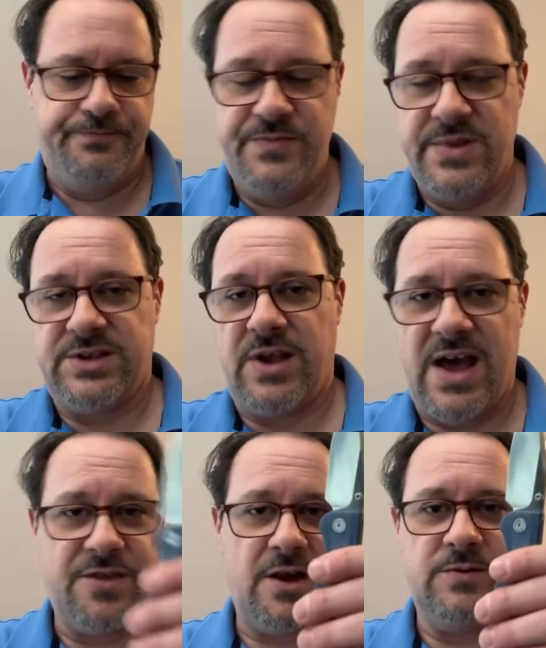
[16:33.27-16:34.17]
So
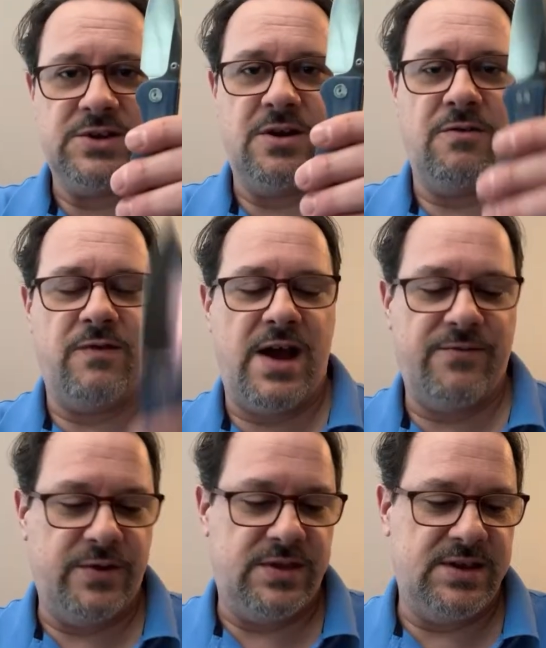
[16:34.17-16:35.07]
I thought it was going to
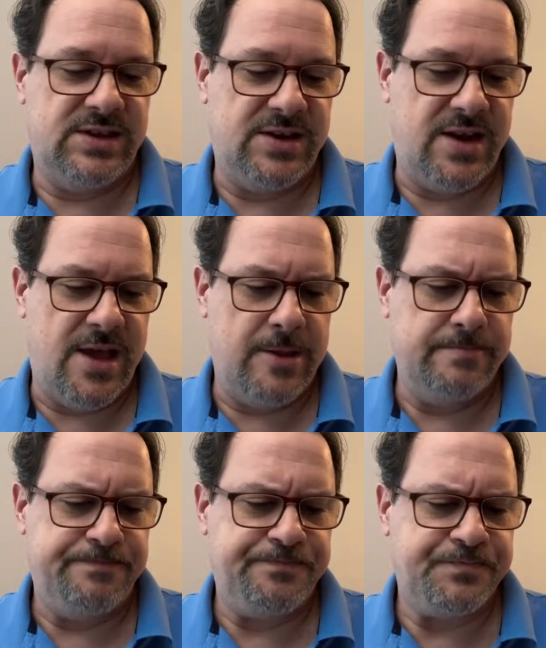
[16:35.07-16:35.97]
arrive with this today.
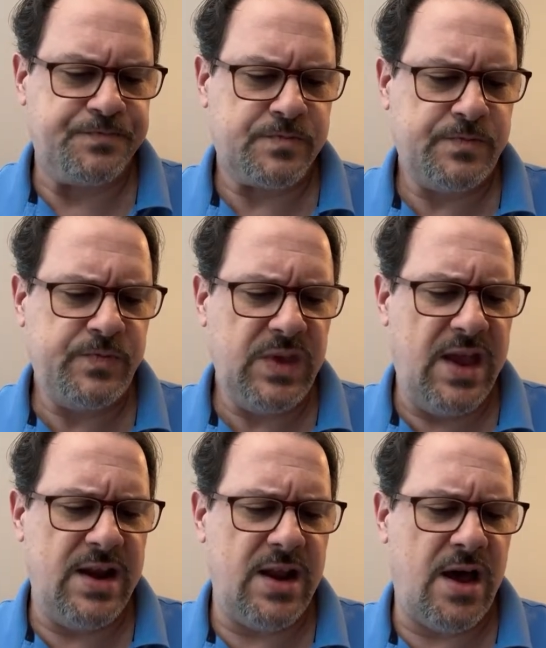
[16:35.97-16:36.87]

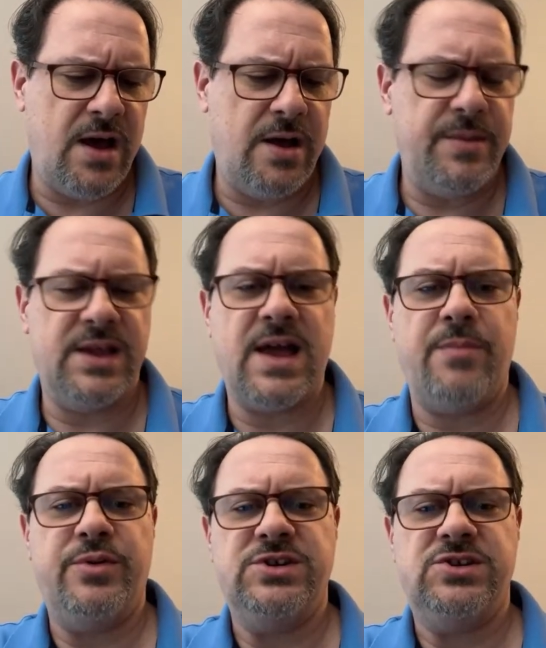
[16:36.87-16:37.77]
And it
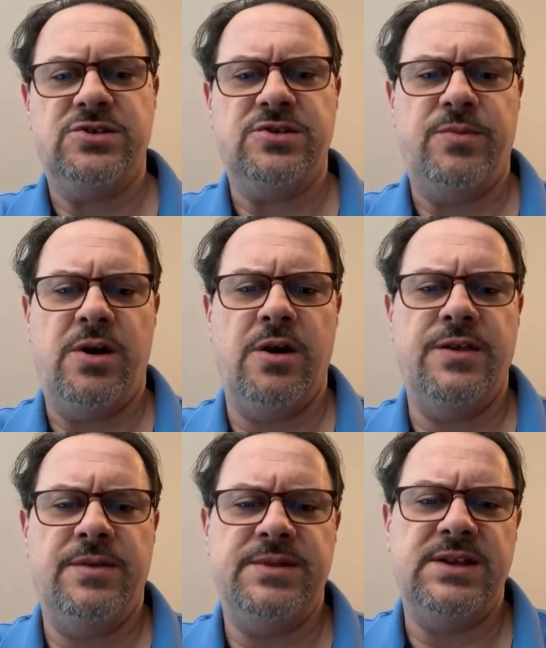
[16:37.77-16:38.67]
got pushed till tomorrow.
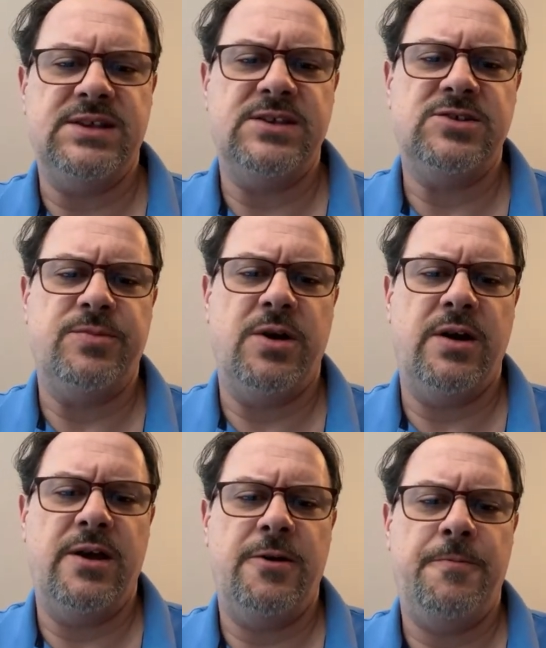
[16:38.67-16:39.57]
The update says tomorrow
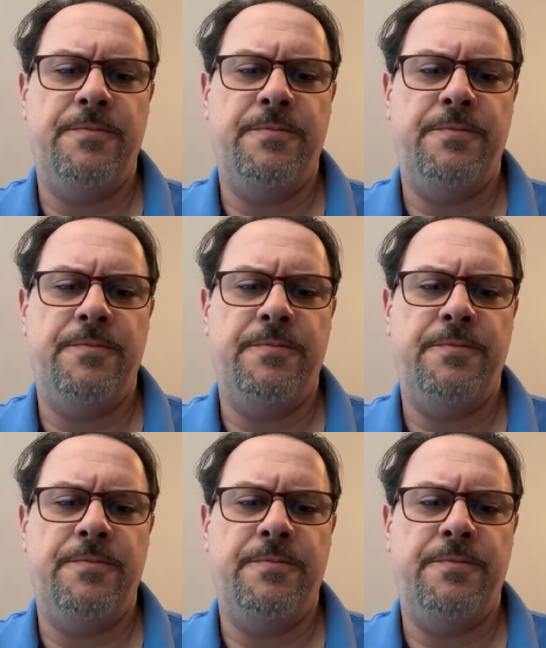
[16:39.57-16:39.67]
now.